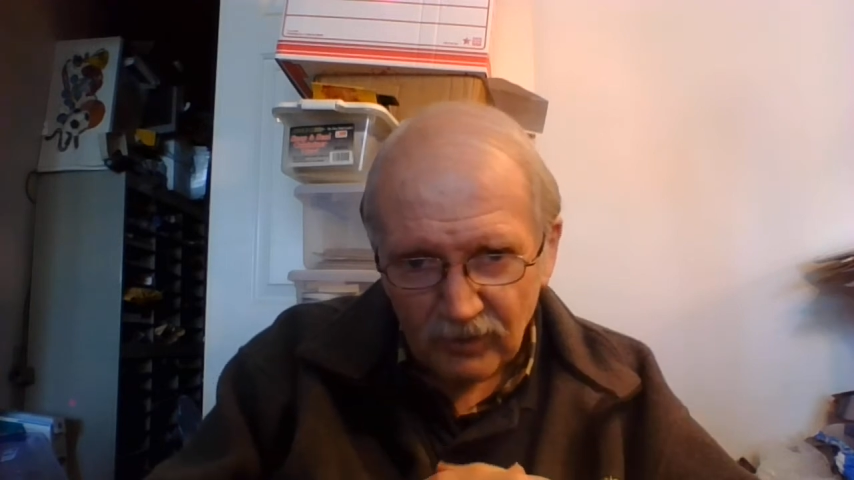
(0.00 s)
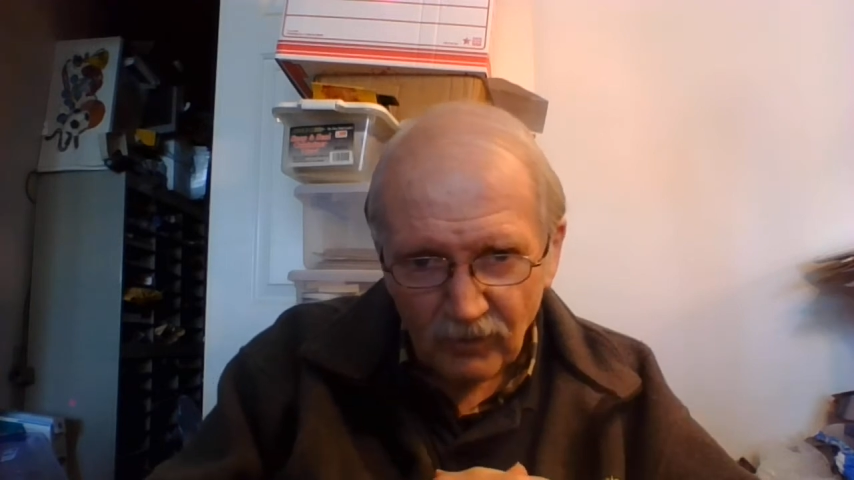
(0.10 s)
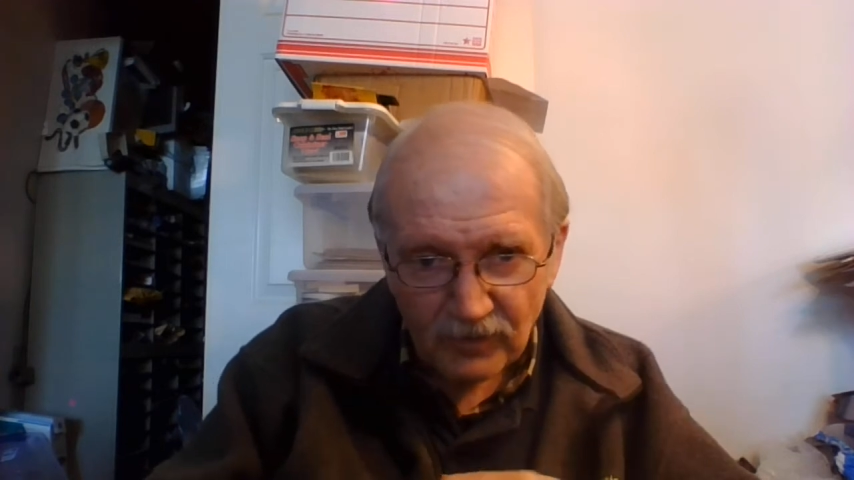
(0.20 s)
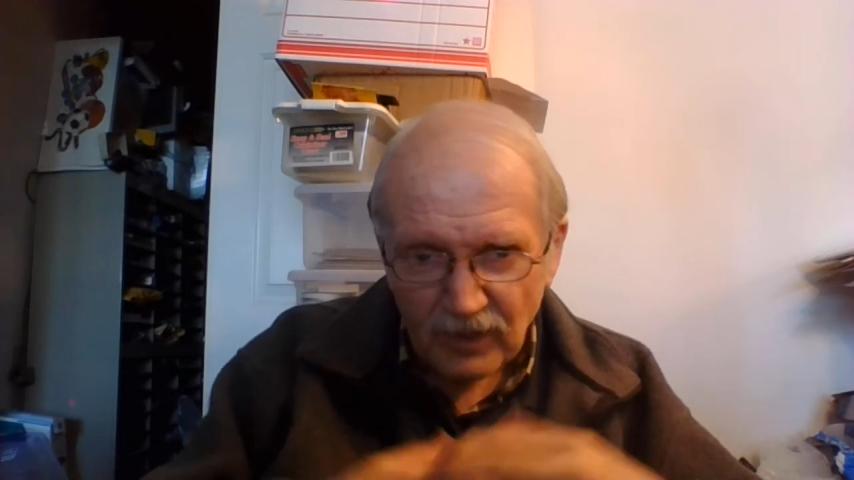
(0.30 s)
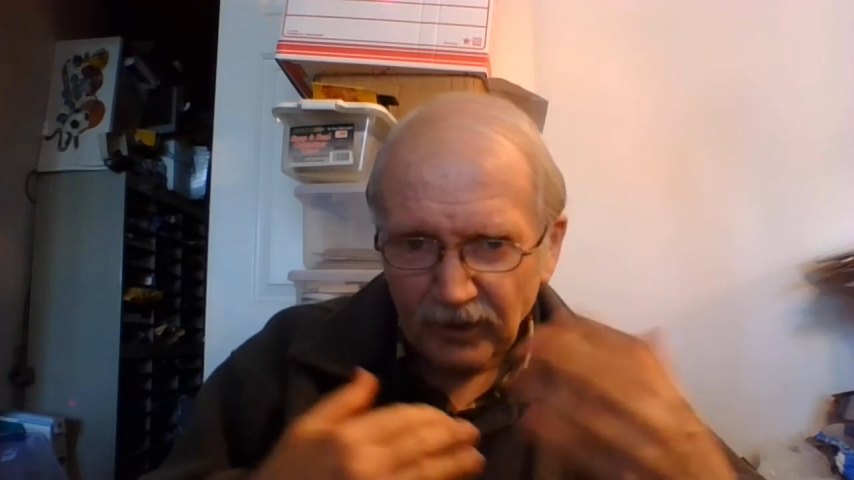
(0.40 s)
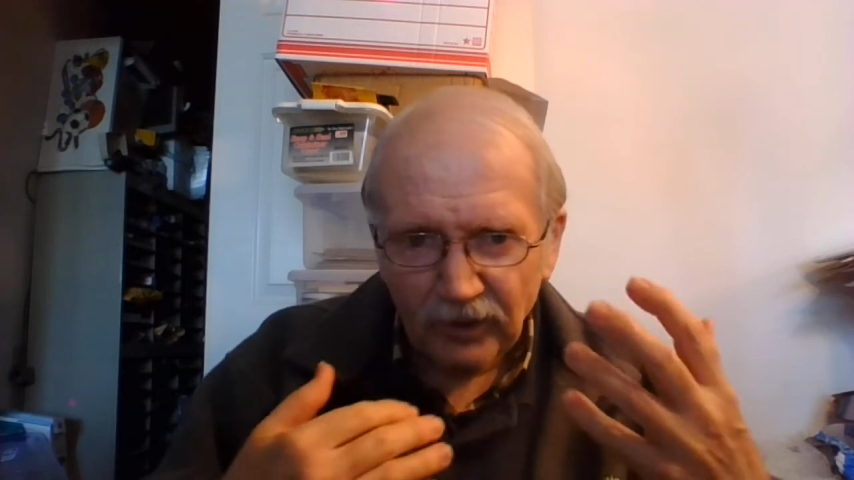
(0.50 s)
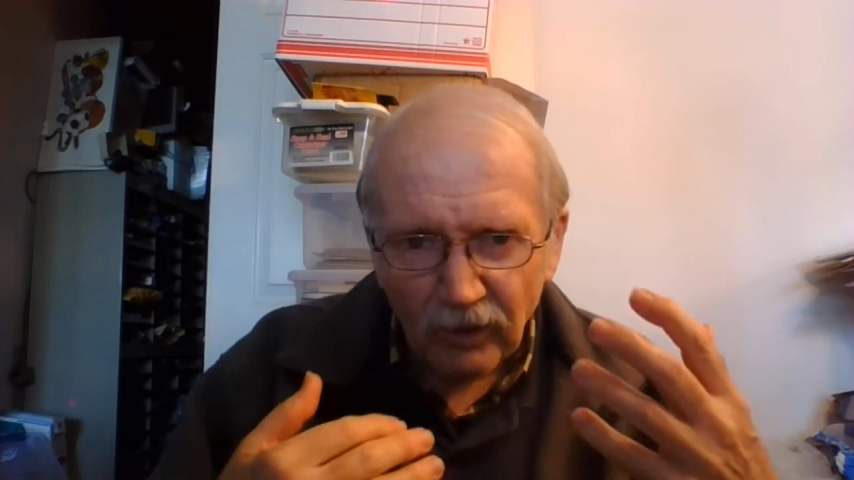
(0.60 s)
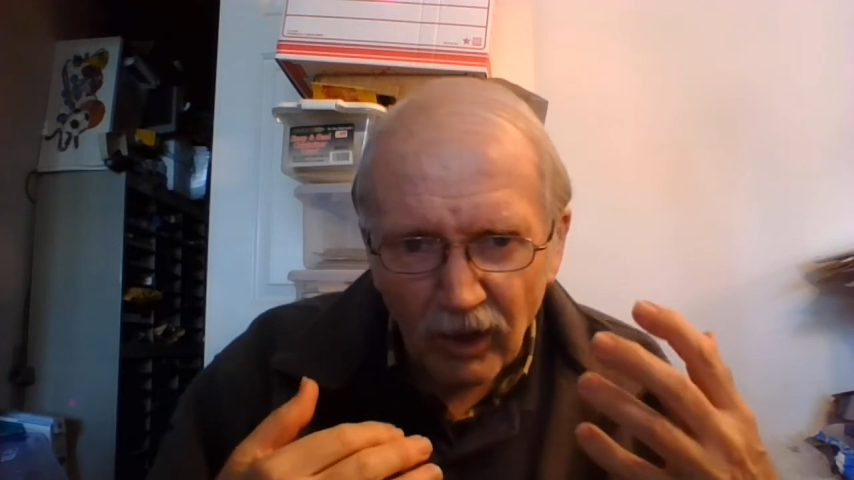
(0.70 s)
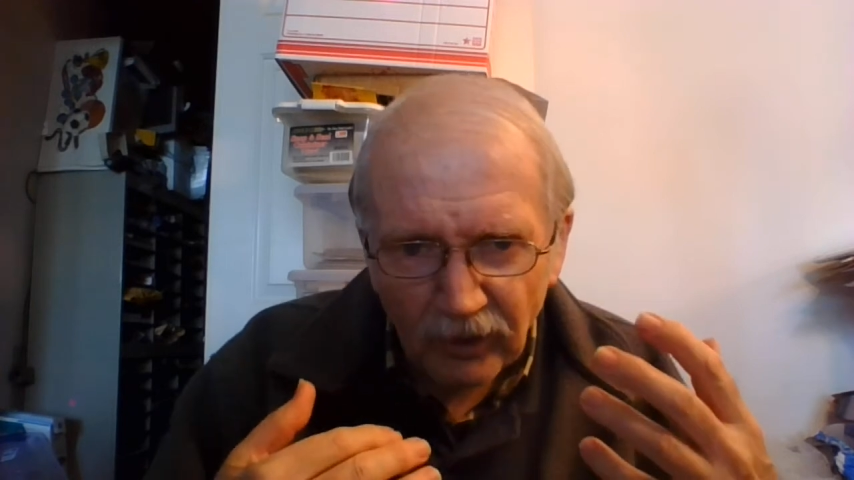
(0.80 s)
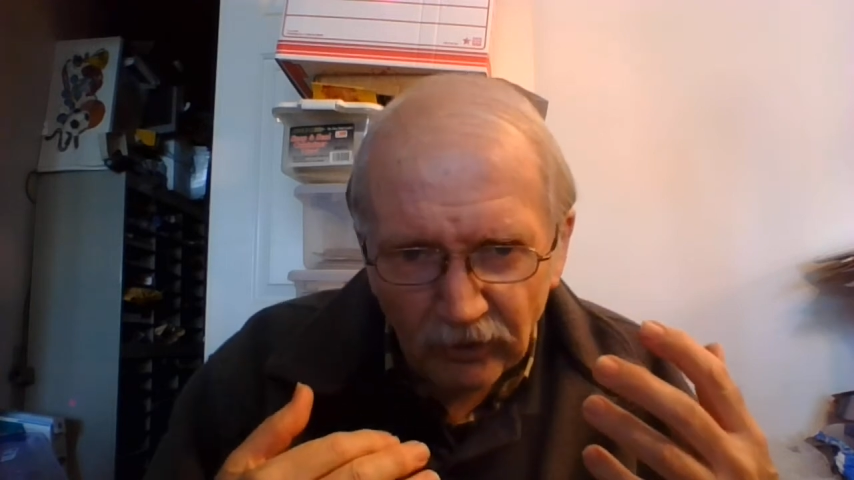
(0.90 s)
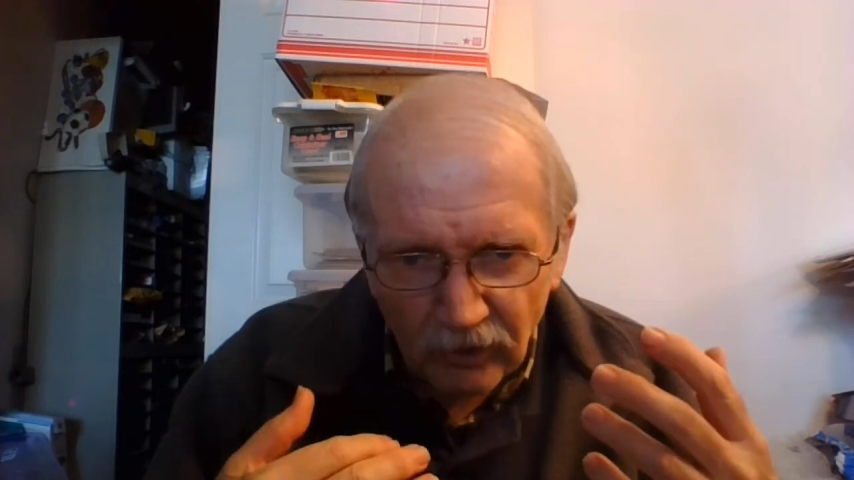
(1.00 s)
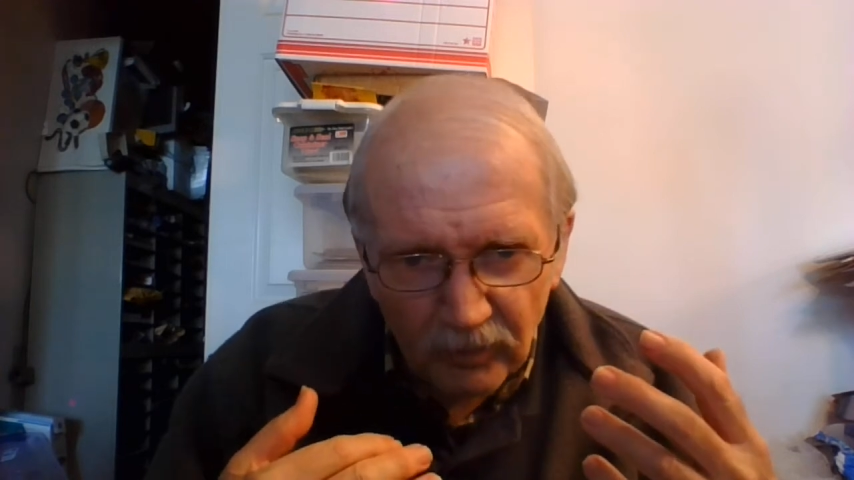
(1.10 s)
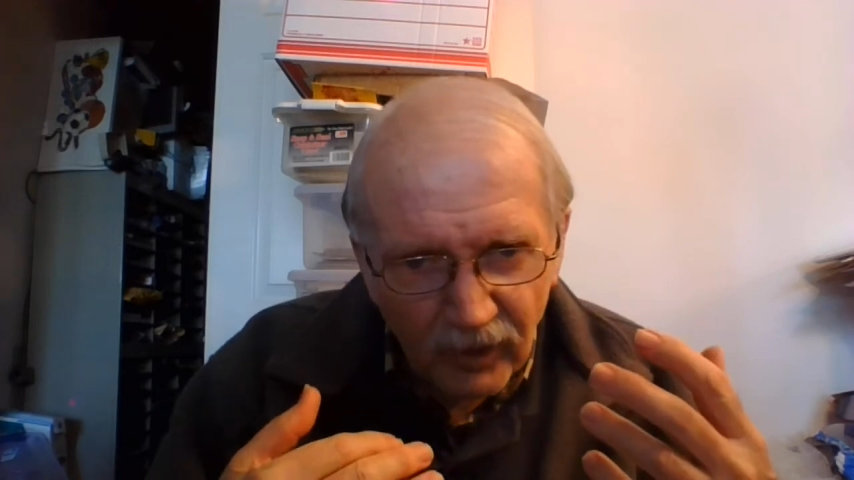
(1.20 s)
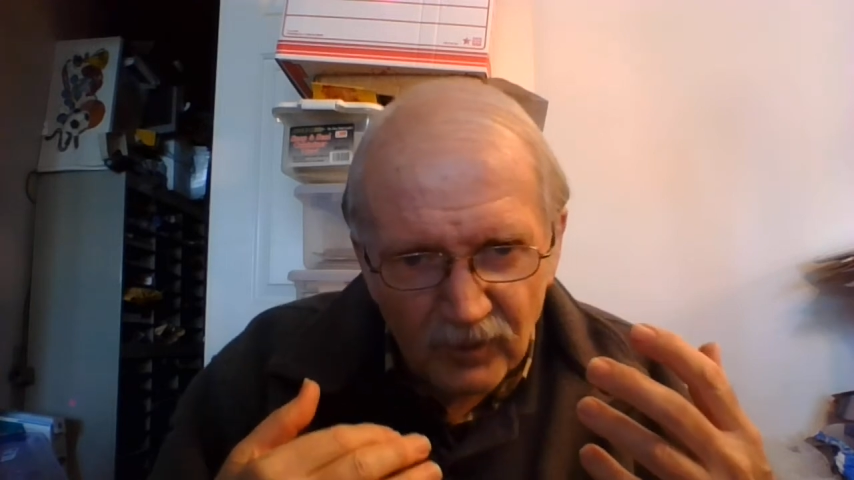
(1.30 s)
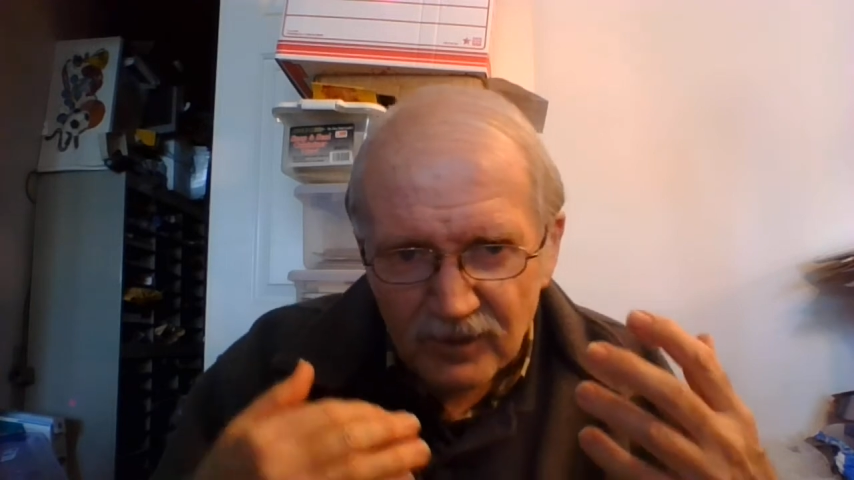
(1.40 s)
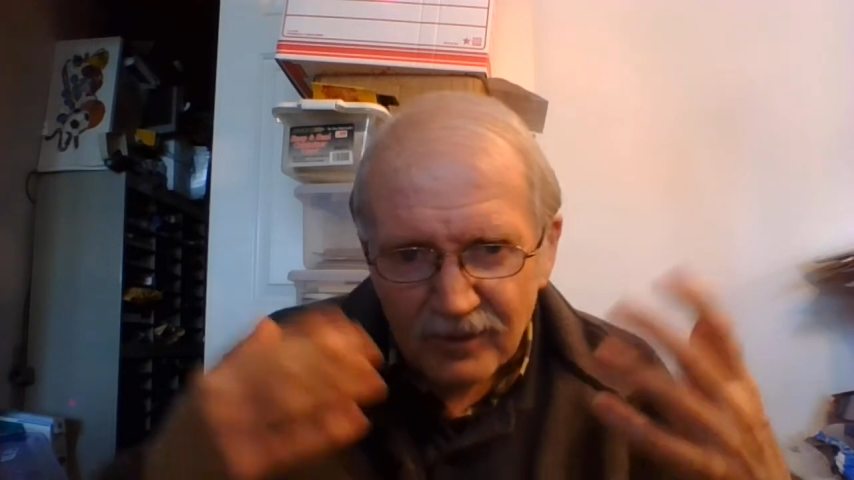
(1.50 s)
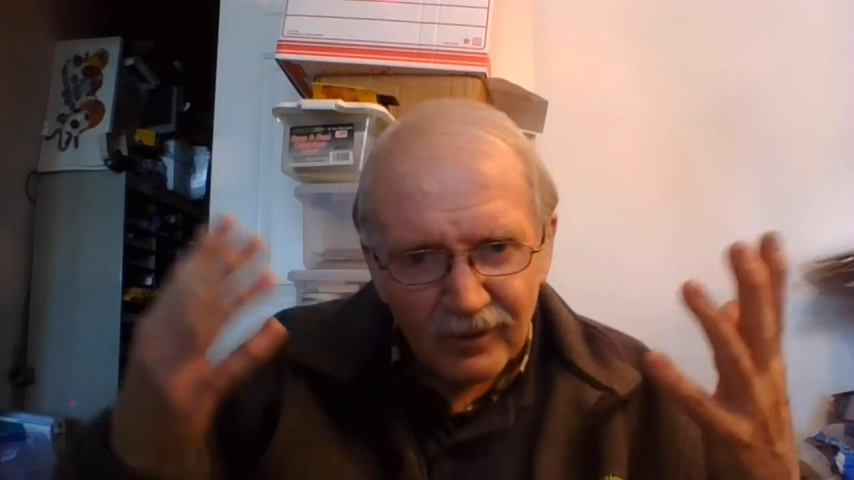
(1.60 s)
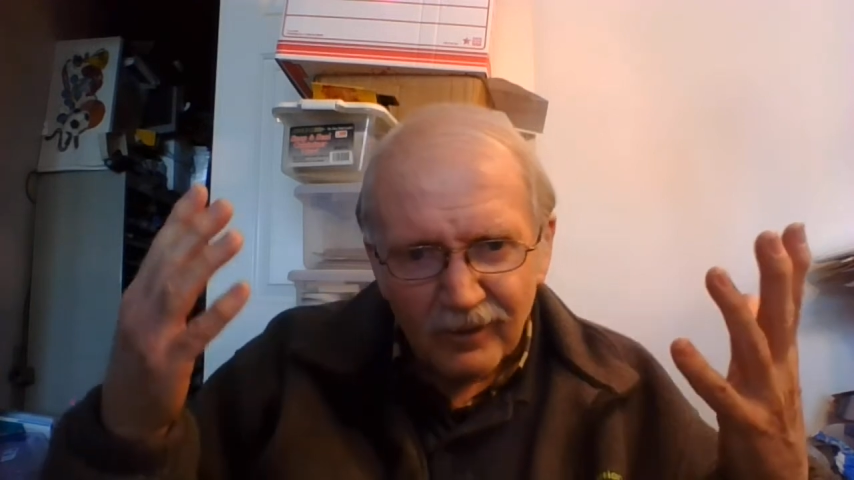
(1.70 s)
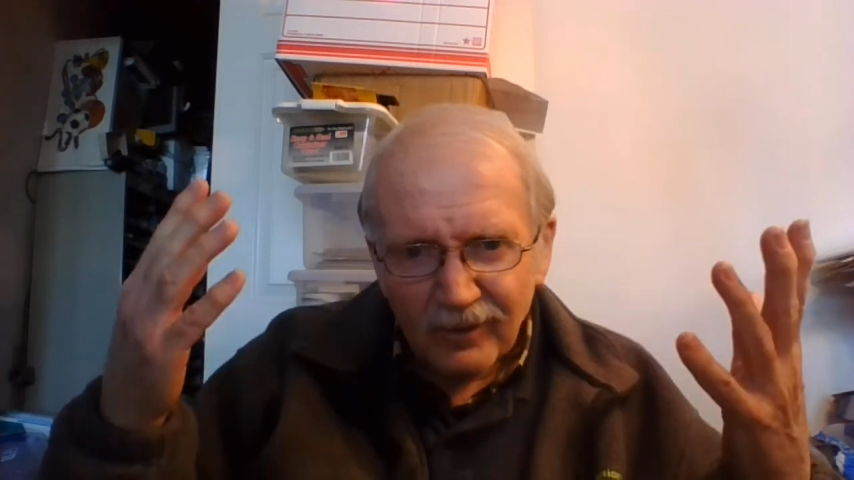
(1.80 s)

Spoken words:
I was like an auditor, but I was